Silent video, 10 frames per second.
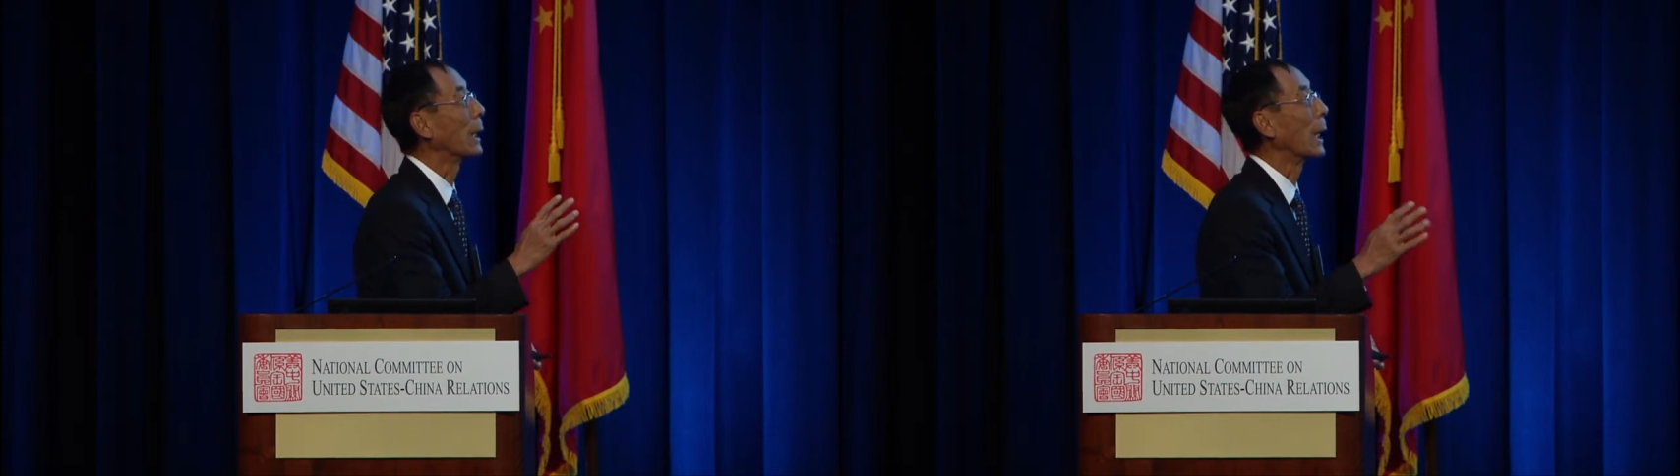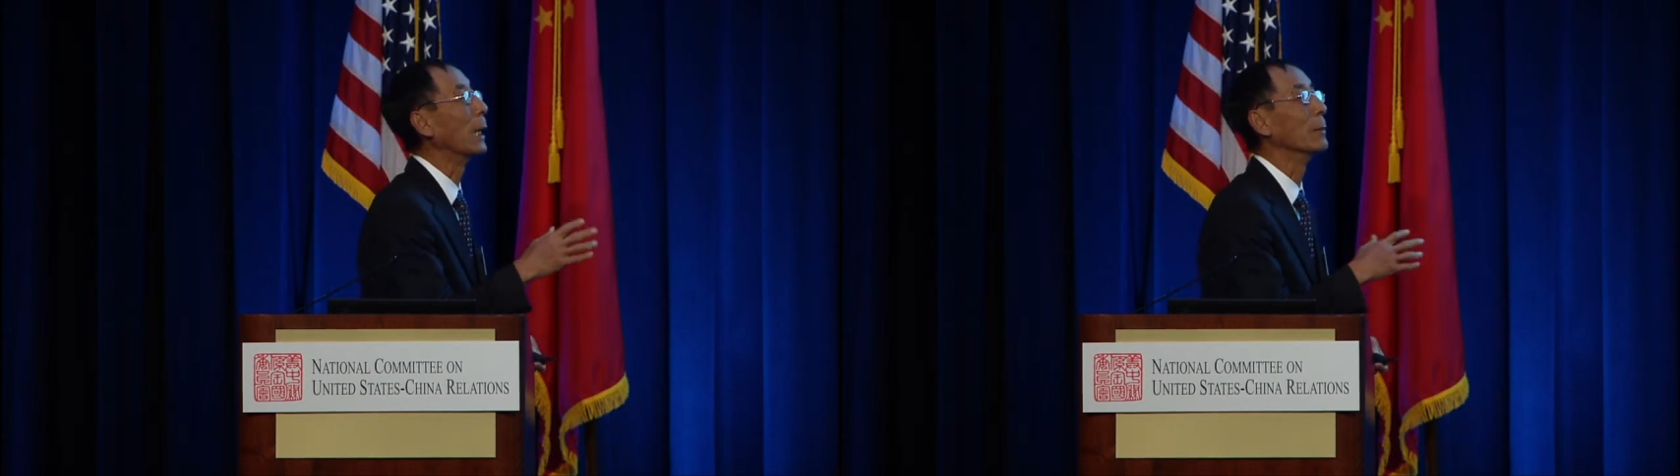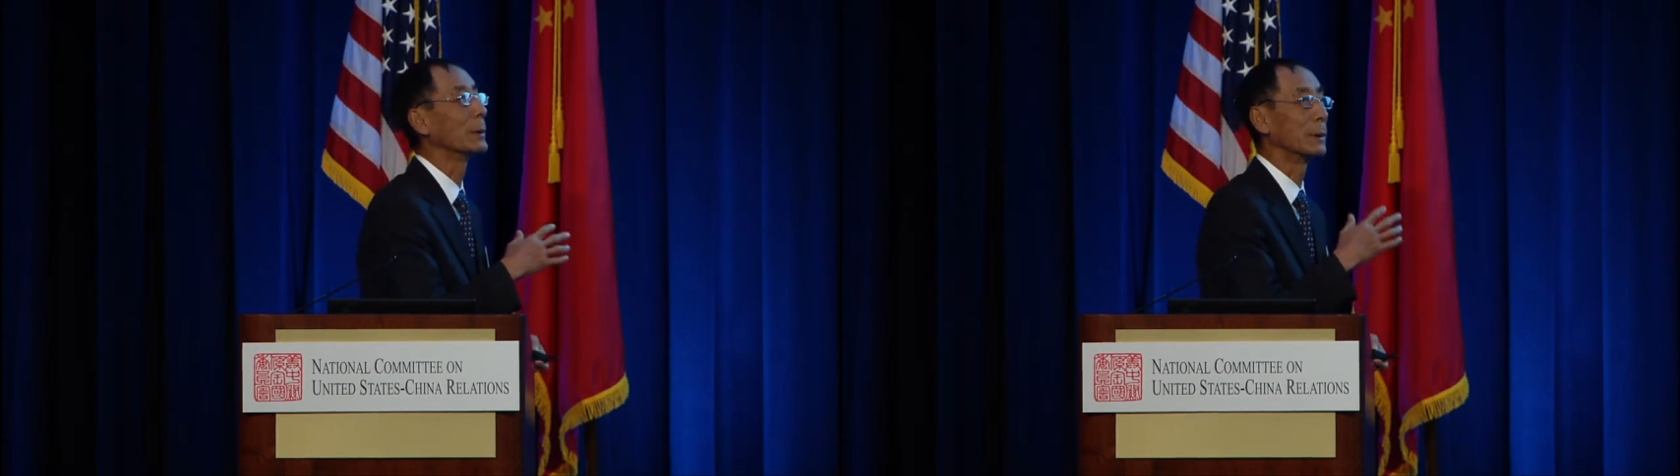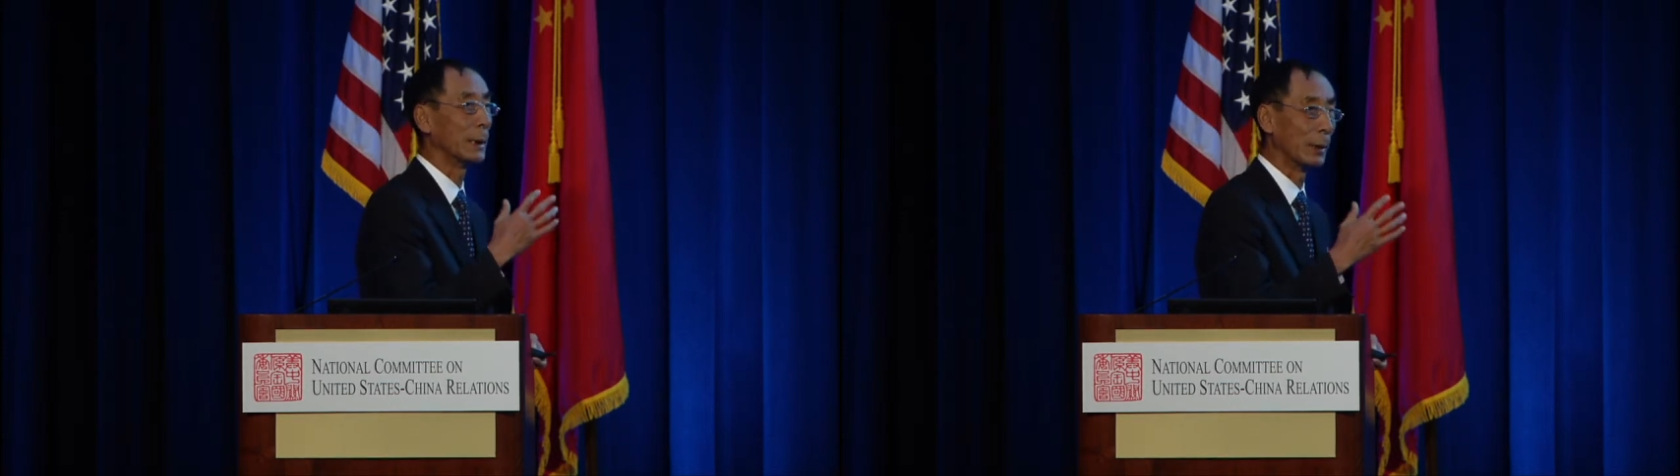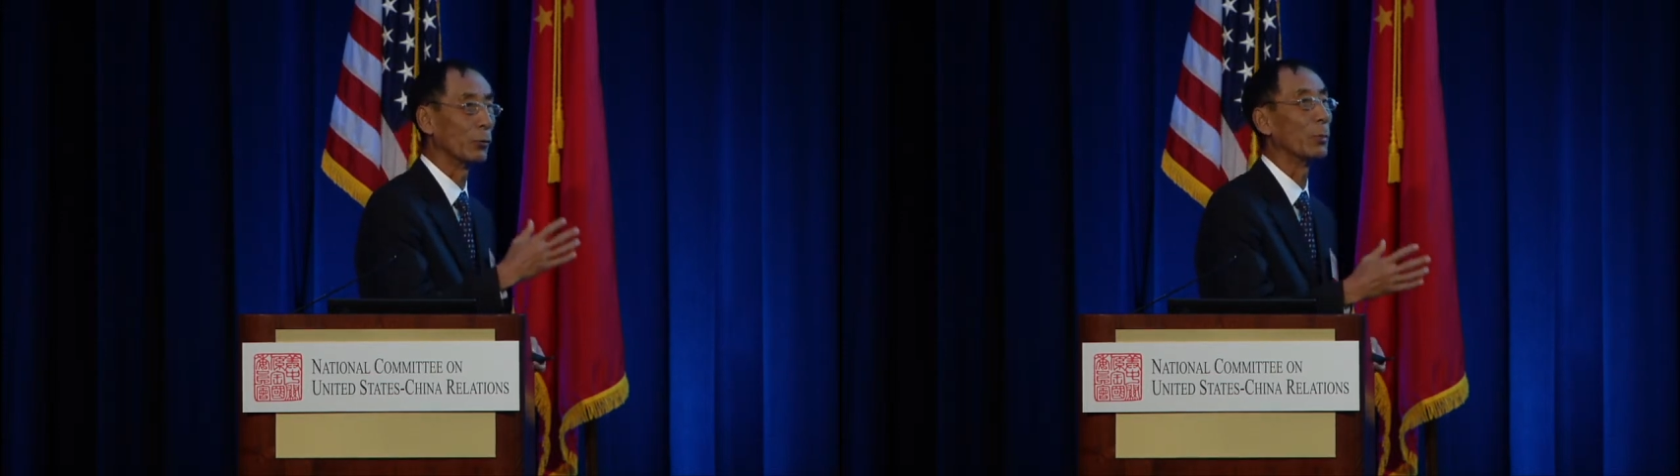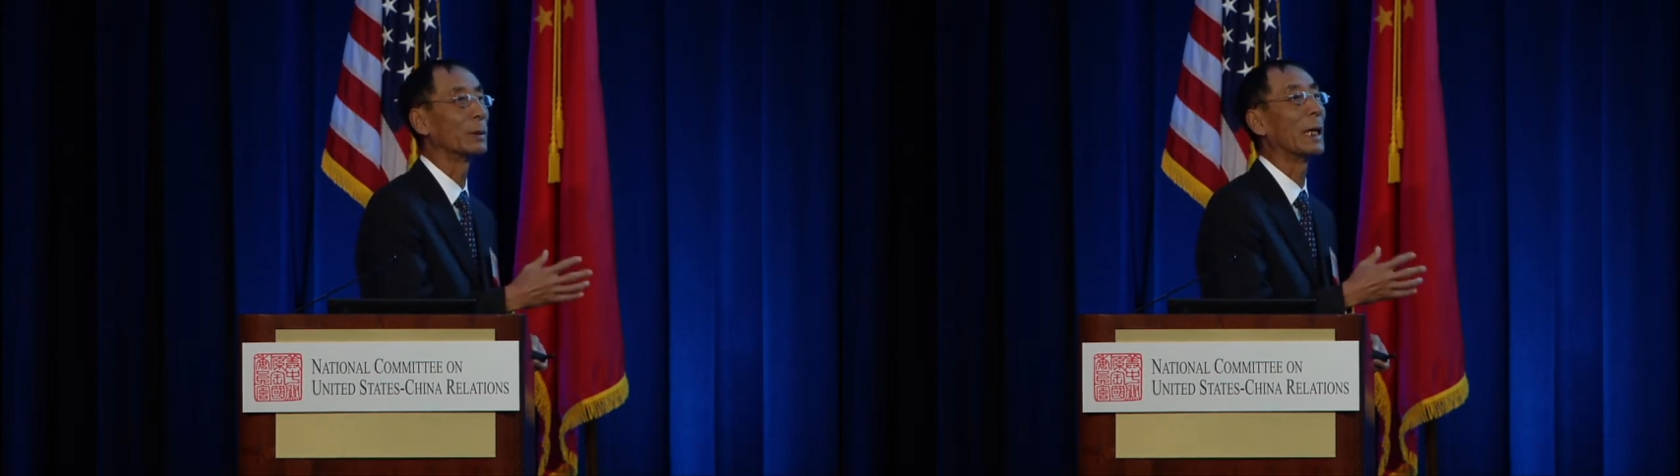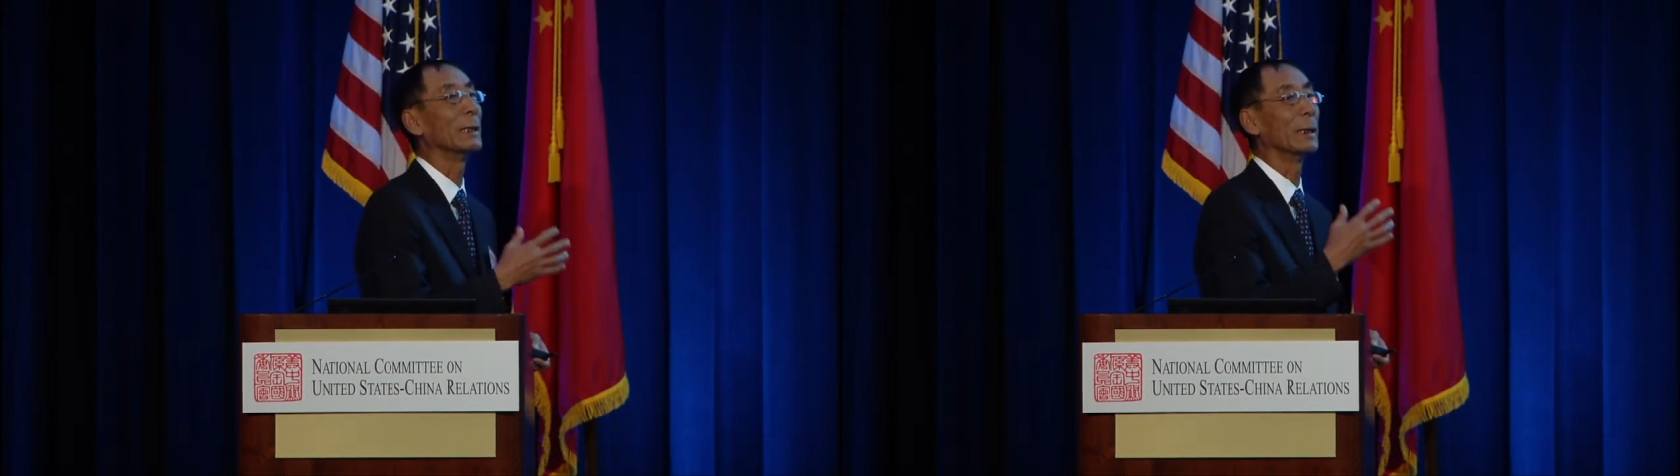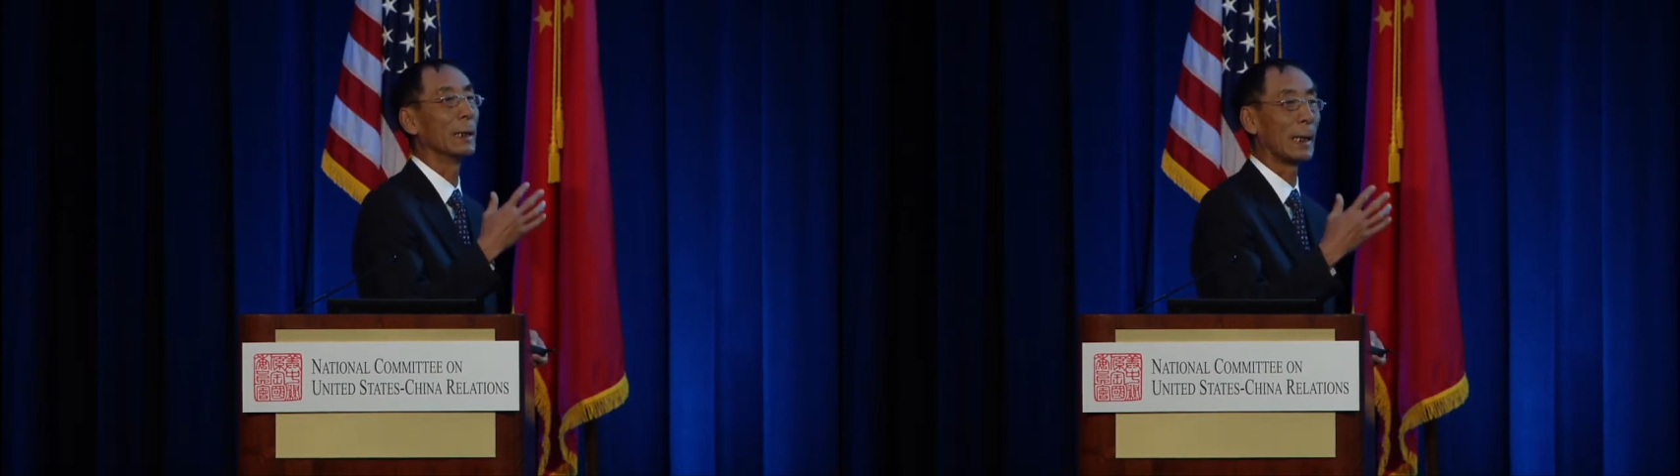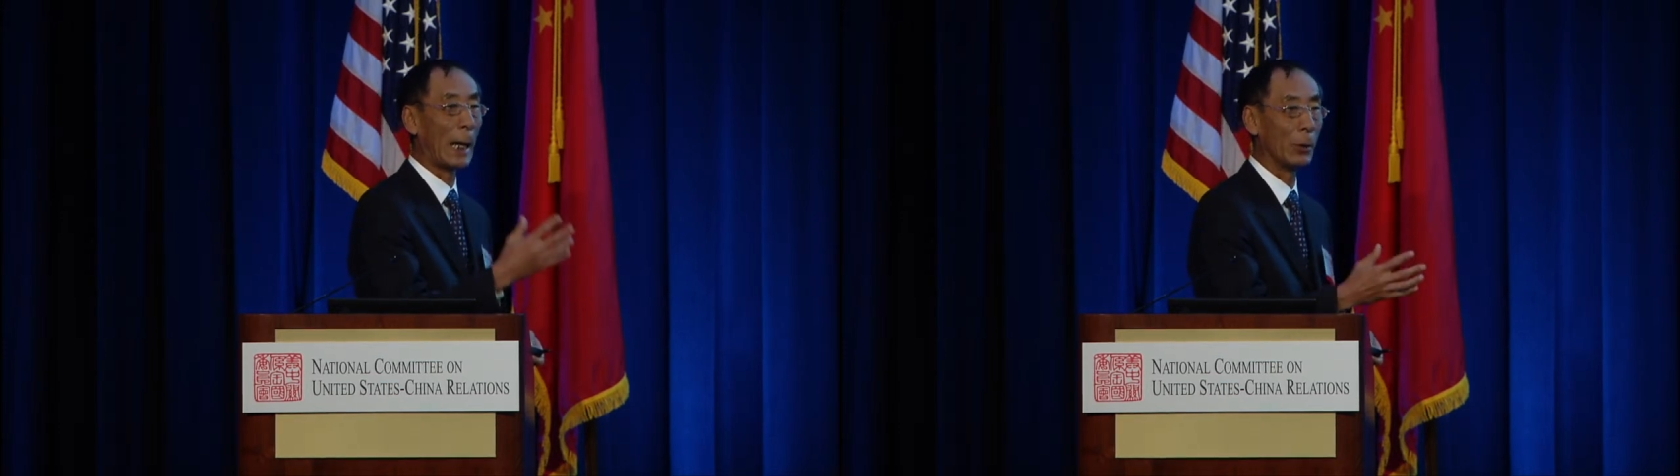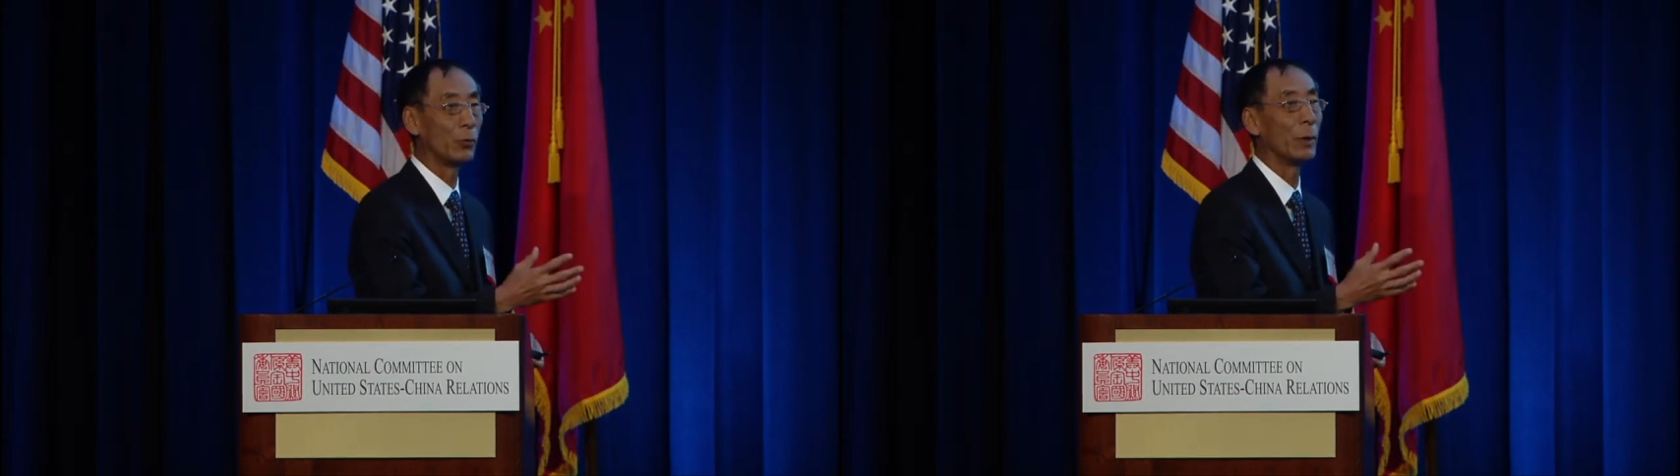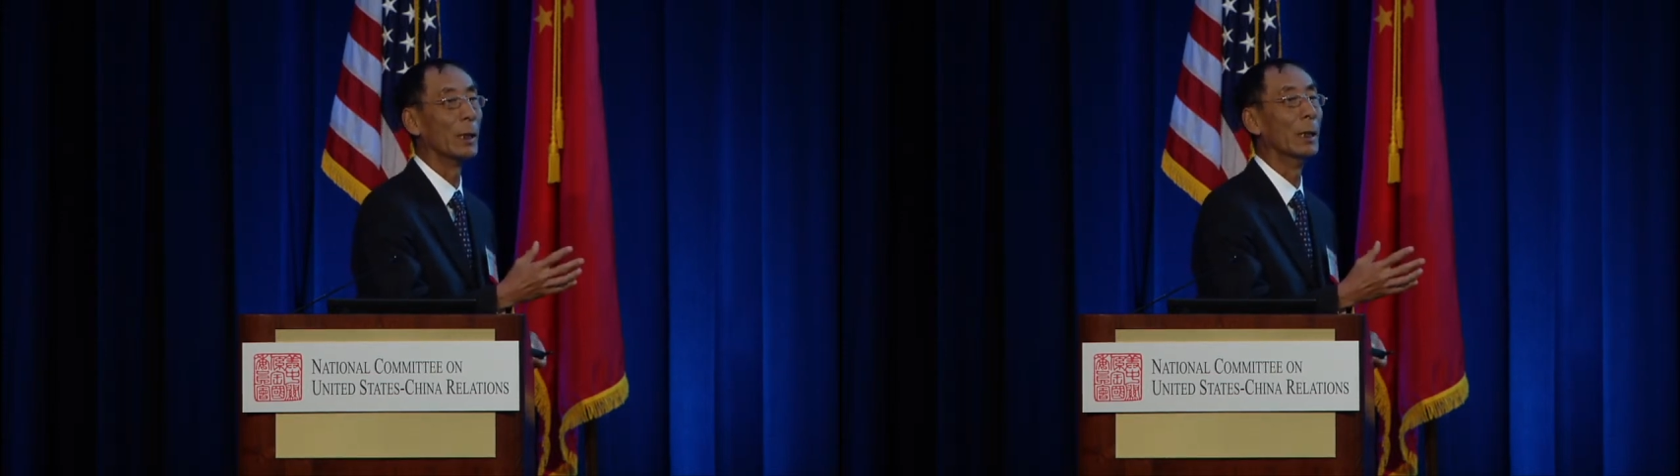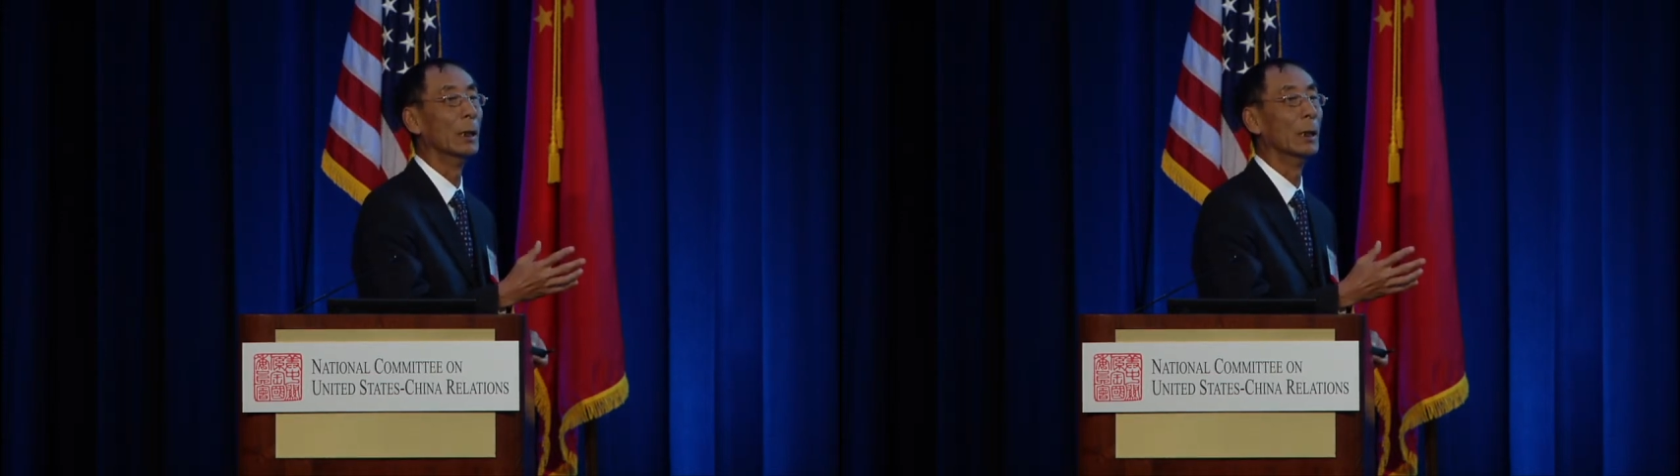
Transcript: claims they represent the country